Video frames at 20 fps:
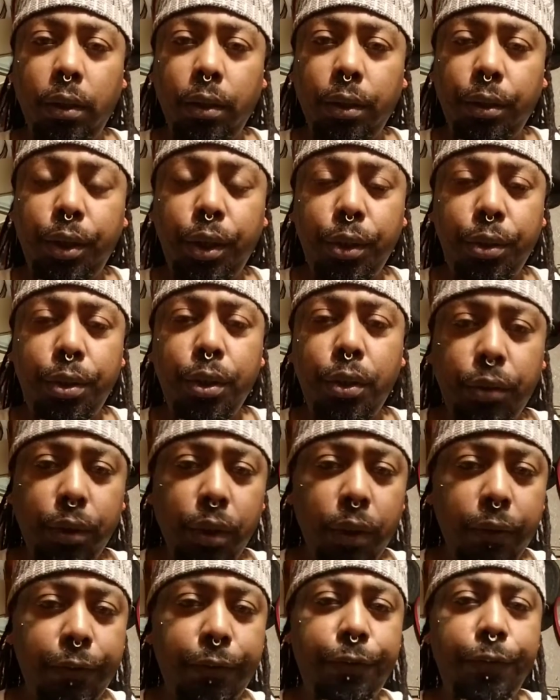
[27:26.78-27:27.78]
You use
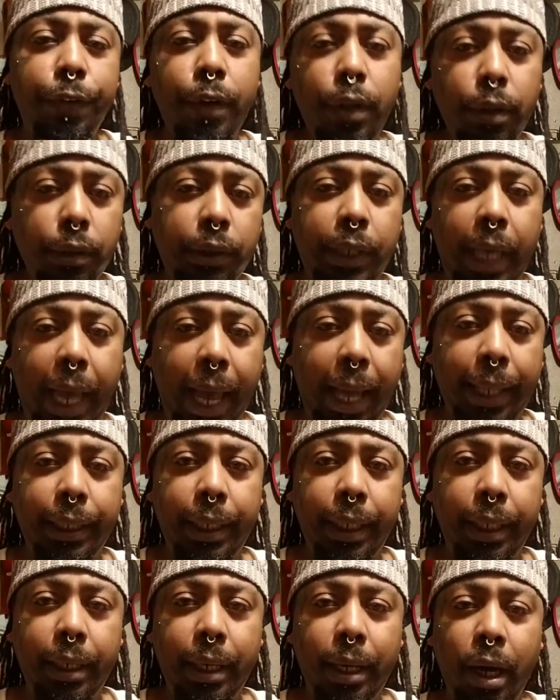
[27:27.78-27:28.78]
a fear
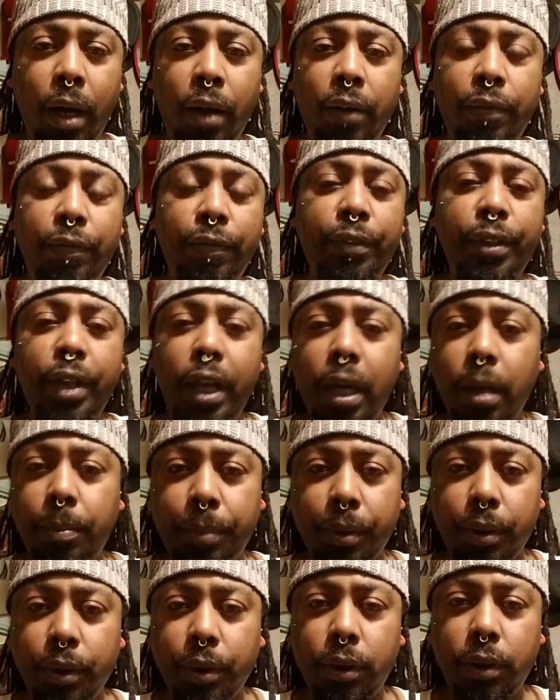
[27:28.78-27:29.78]
tactic of
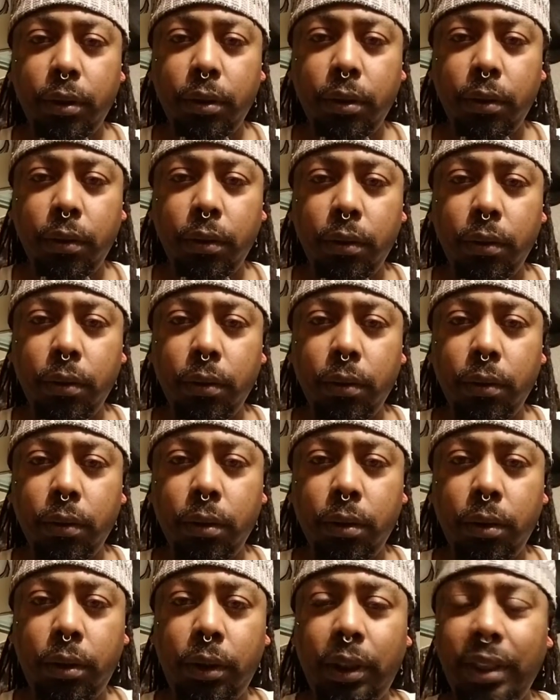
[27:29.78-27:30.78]
numbers
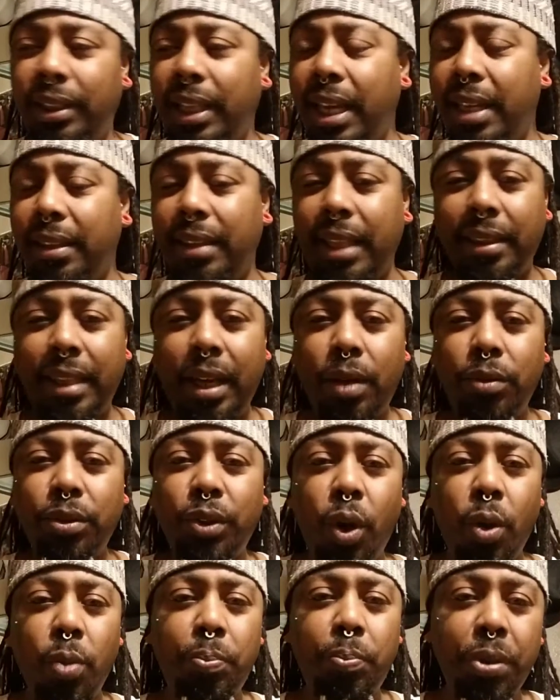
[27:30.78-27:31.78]
to think that was
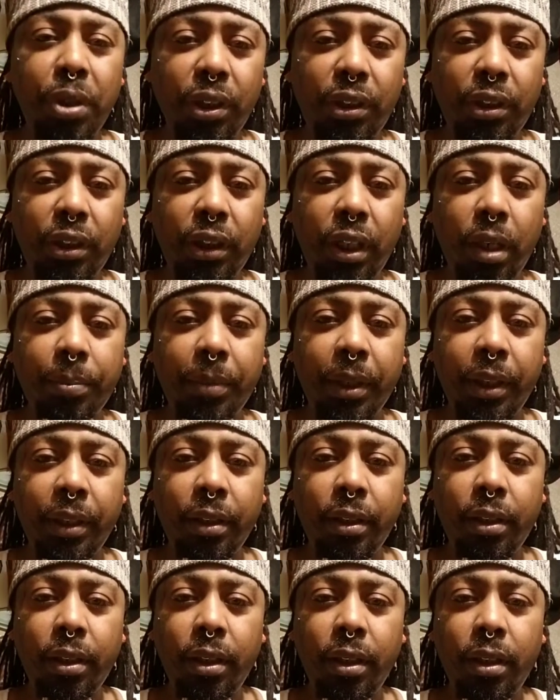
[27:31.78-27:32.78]
going to push something.
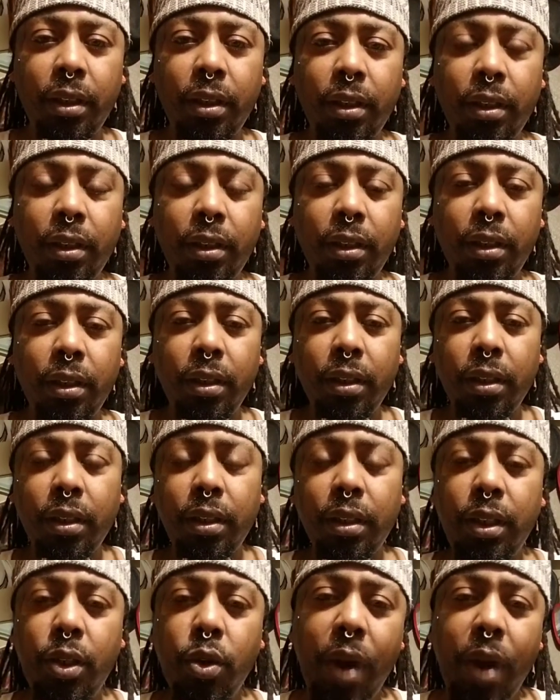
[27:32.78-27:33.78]

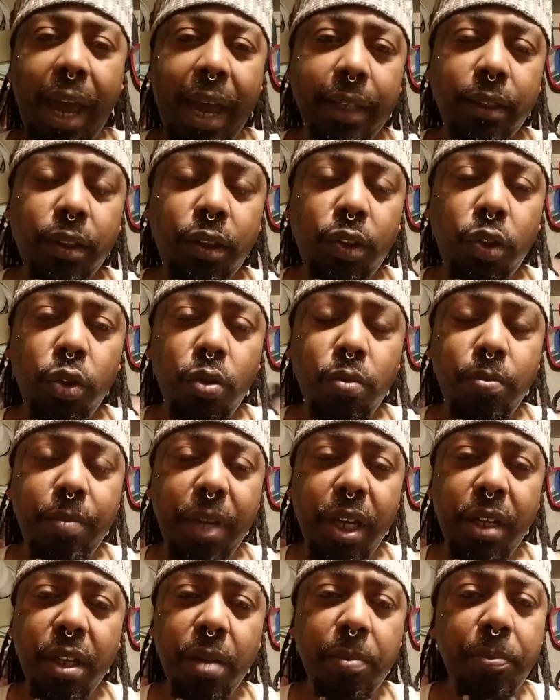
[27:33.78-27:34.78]
You had 2
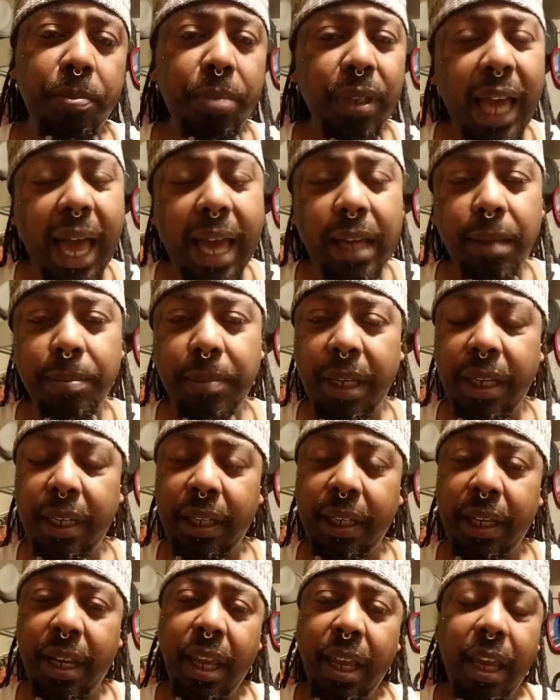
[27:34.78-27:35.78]
million black
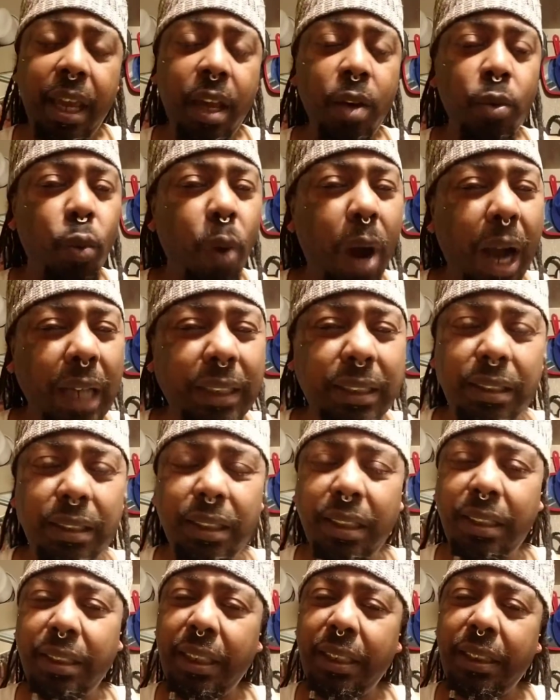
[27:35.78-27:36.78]
men in
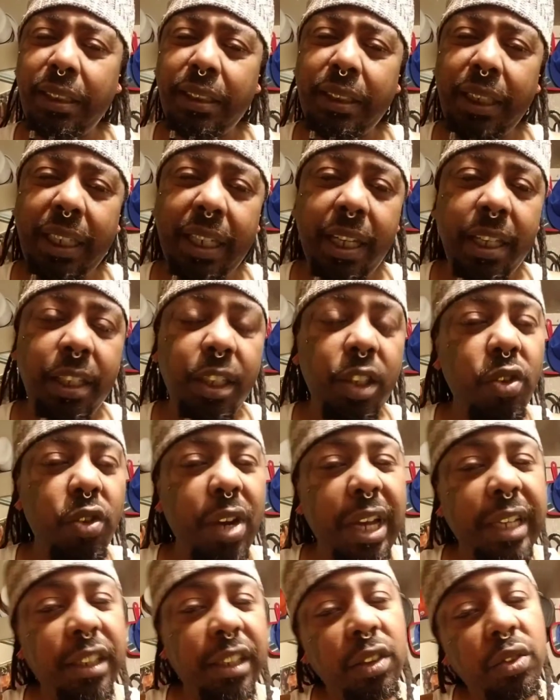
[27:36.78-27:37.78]
Washington, D.C., and you
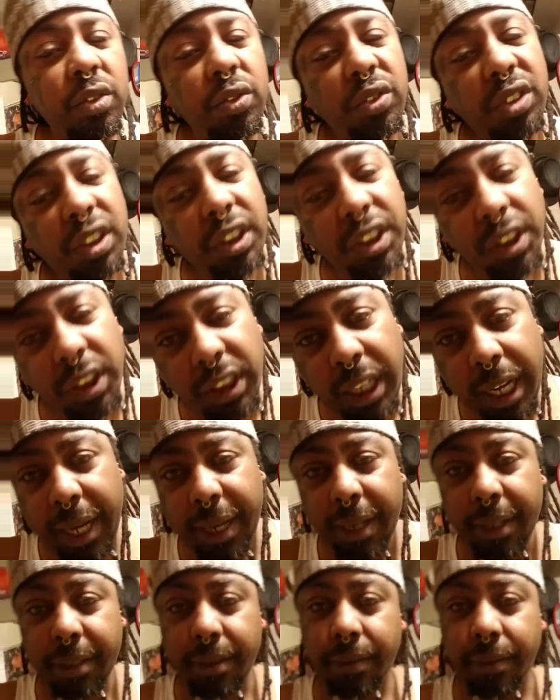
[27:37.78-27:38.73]
ain't do shit.